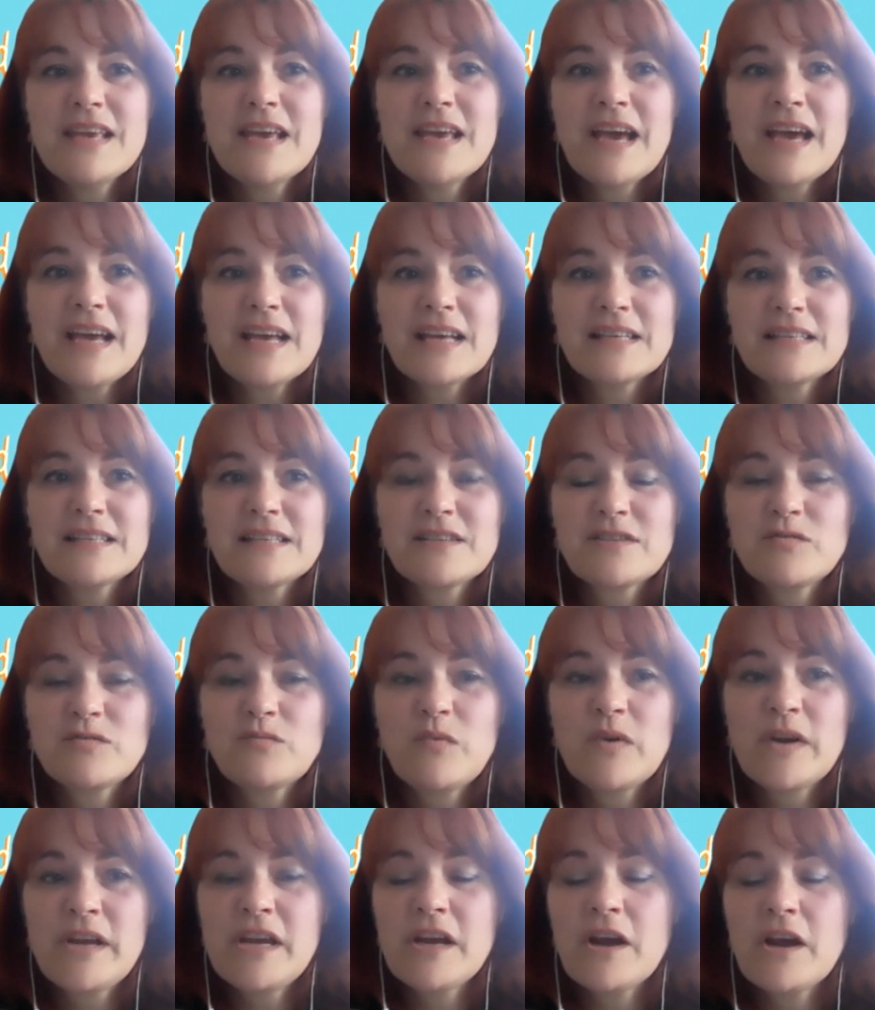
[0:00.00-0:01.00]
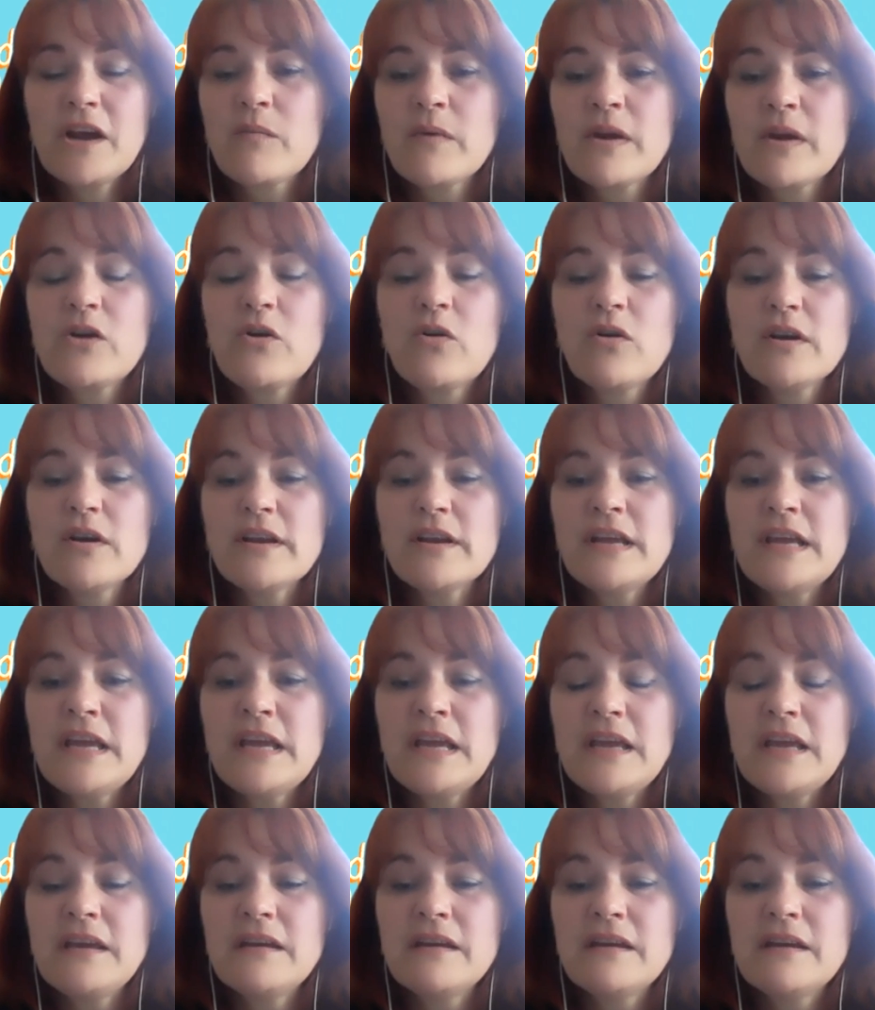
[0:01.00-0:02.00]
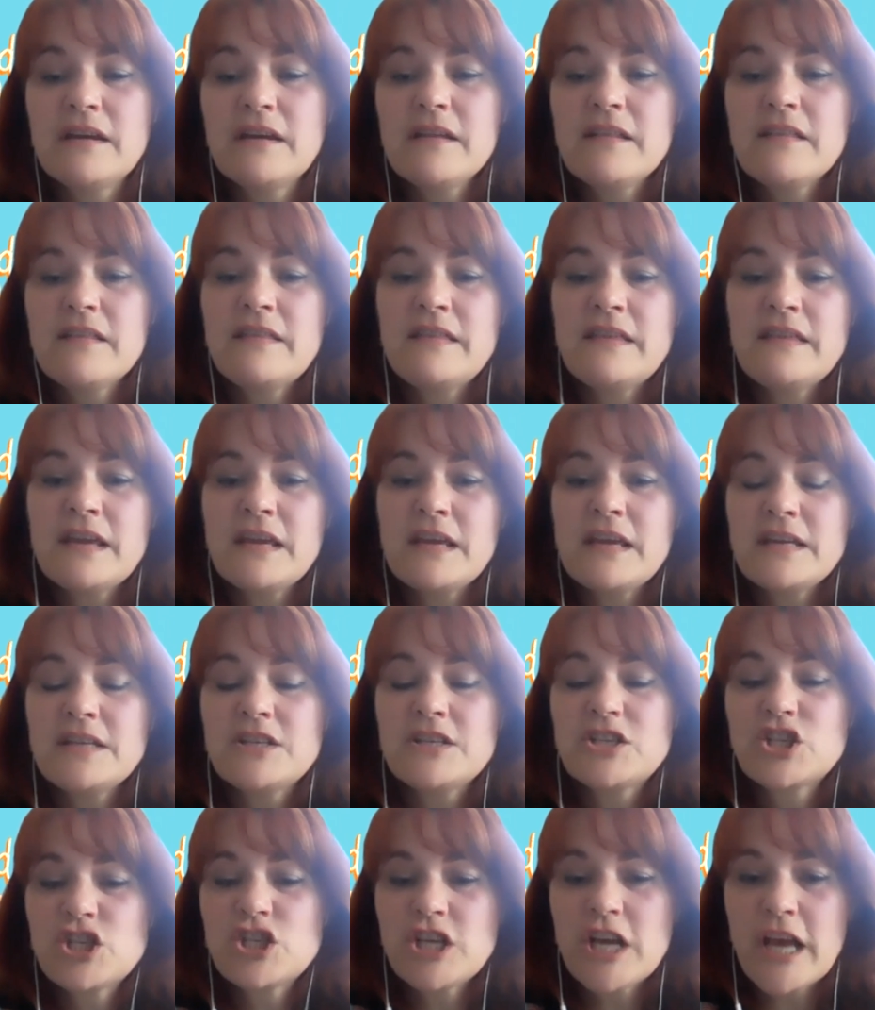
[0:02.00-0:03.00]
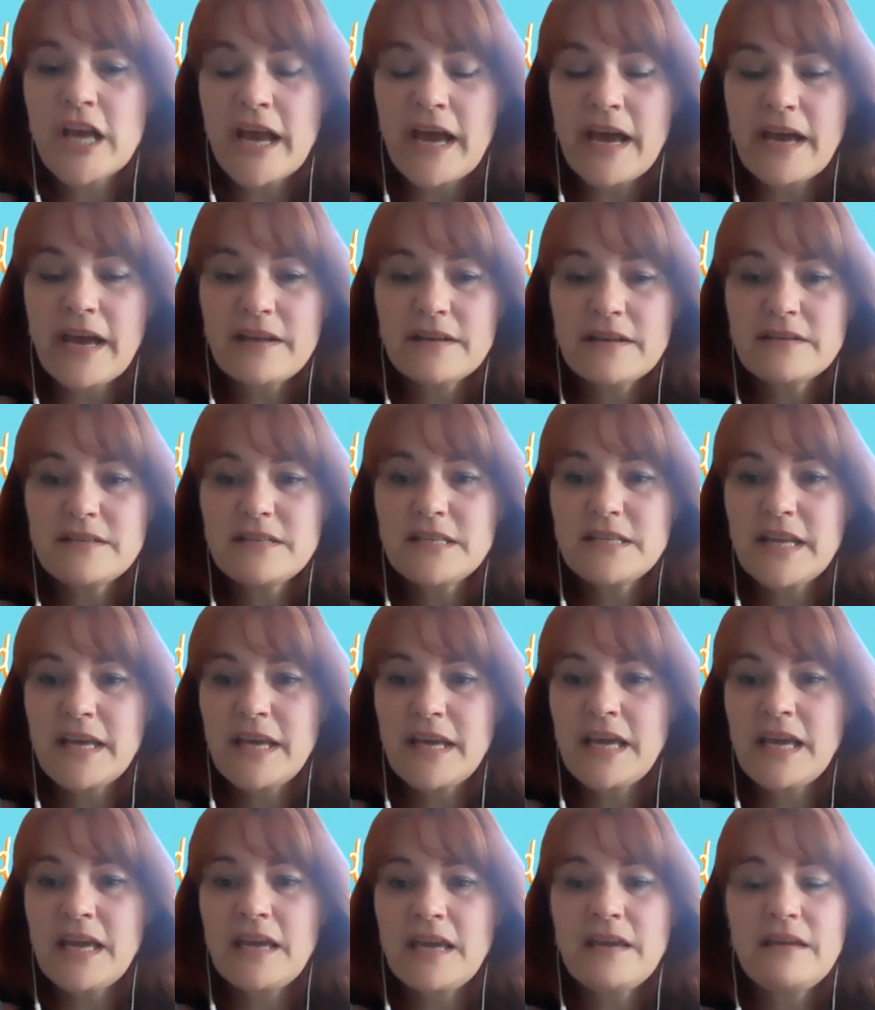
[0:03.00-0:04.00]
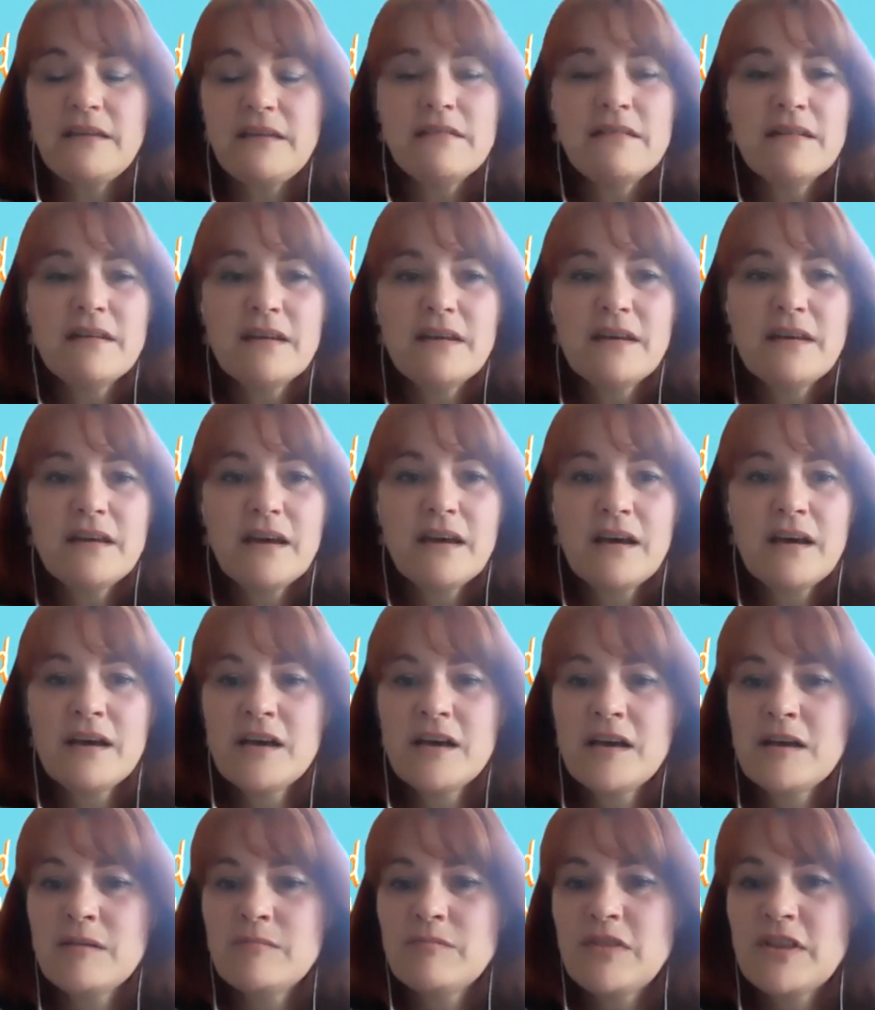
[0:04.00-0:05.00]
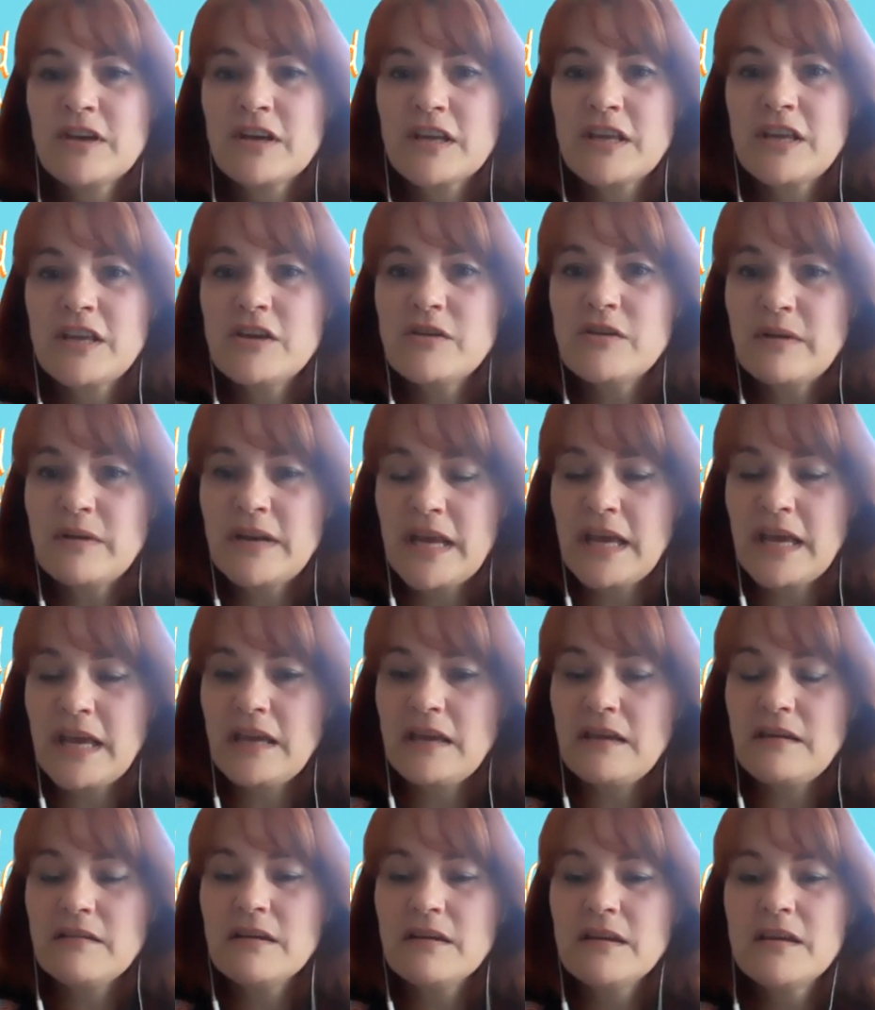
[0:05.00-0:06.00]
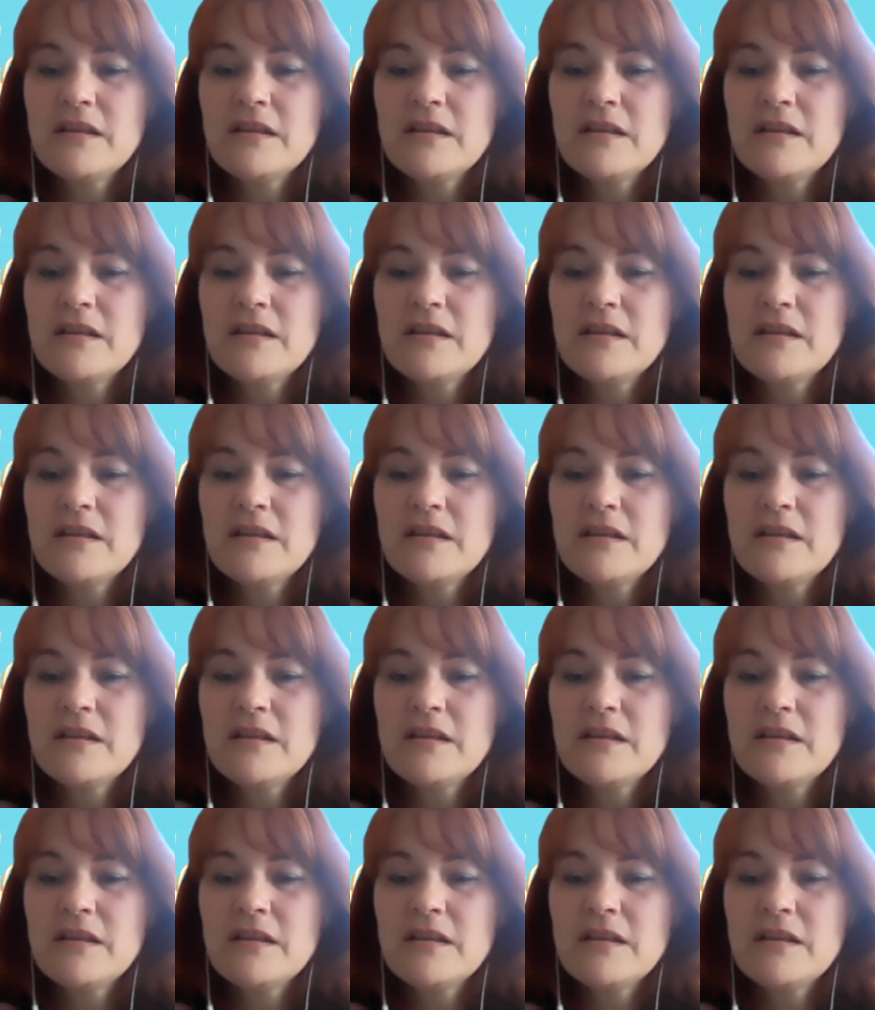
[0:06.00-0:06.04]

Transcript: Yes, we are recording the chat today, the Q&A.